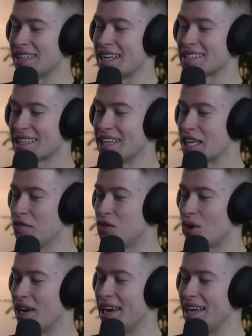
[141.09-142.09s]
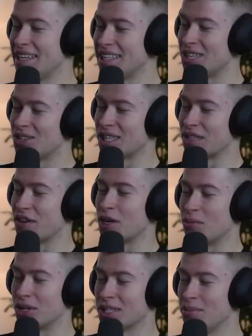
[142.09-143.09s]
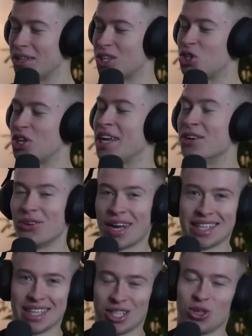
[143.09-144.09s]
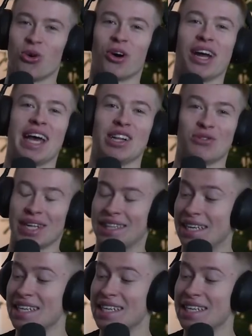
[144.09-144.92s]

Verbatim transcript: that's gonna give you a link here at the very bottom, the generated U R L, right?